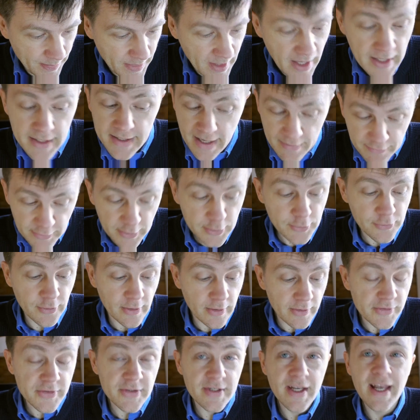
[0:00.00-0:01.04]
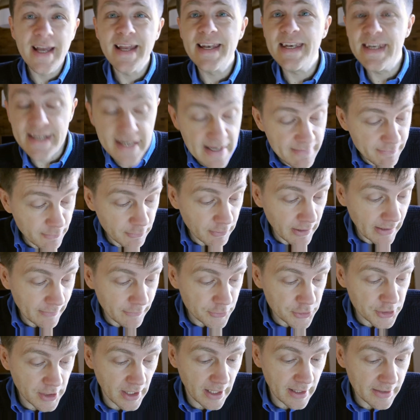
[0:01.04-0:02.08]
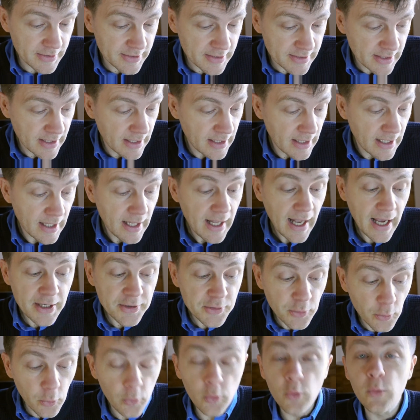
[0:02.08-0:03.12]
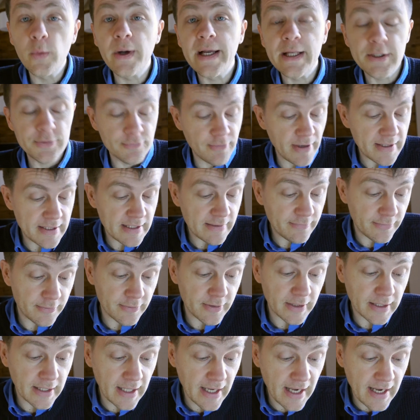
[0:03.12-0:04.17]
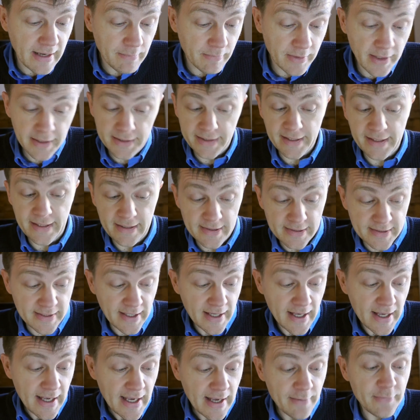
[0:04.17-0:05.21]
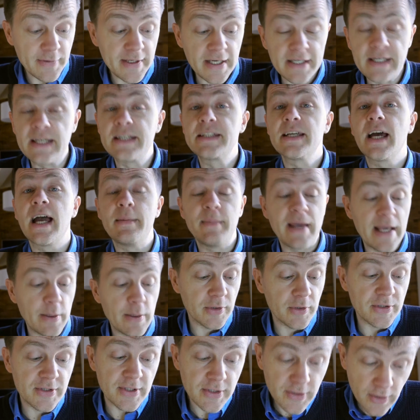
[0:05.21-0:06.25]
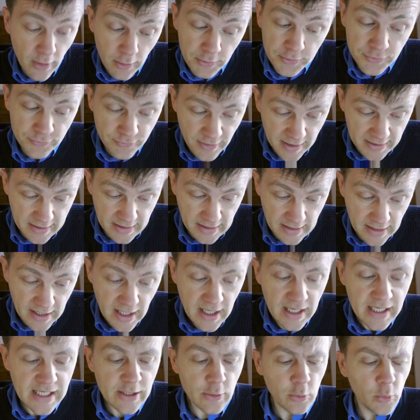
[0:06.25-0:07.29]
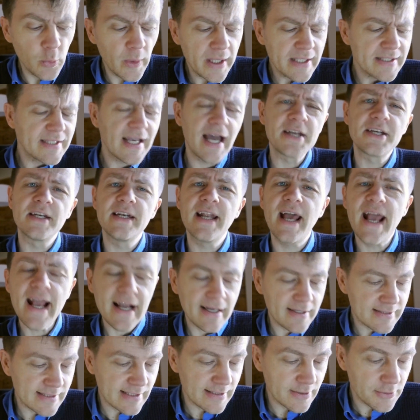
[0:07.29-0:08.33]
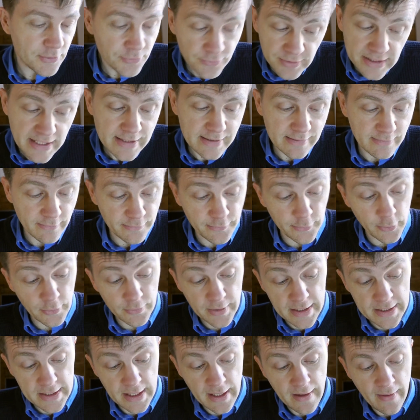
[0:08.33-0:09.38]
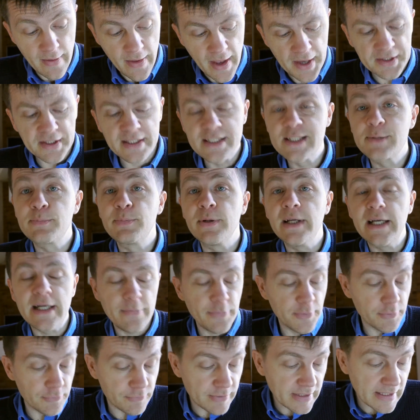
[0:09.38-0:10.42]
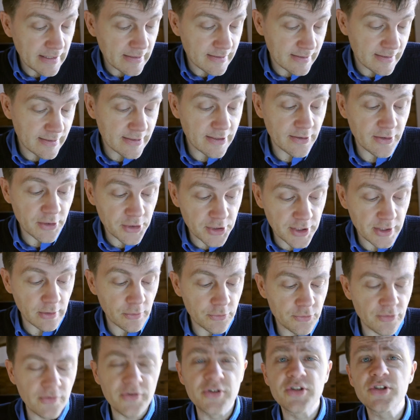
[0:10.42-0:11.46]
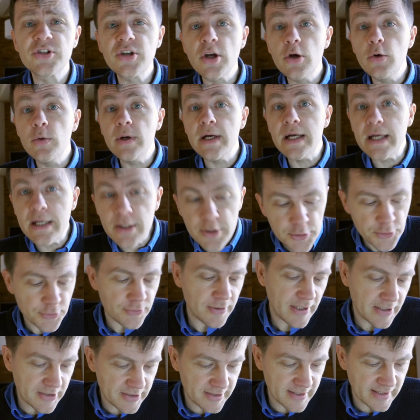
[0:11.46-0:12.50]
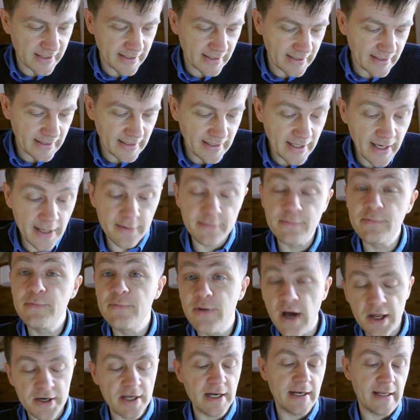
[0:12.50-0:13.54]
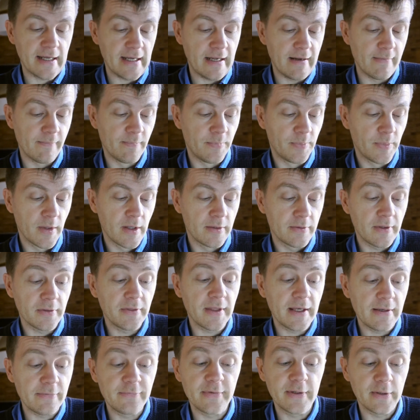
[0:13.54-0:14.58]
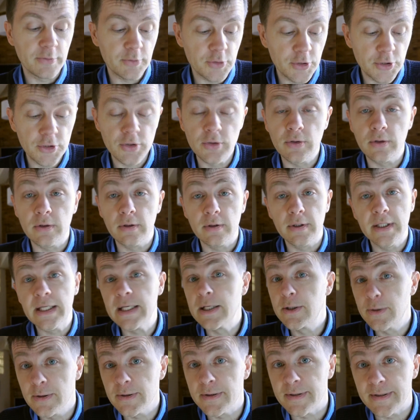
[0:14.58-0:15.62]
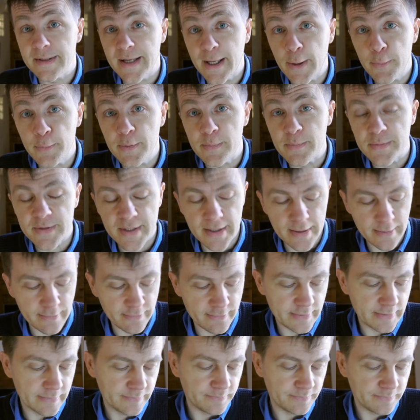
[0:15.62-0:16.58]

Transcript: Never cross, never unjust, and always ready for a game. At least, if at any time he not ready, he always had an excellent reason for it, and explained the reason to the children so interestingly and funnily that they felt sure he couldn't help himself.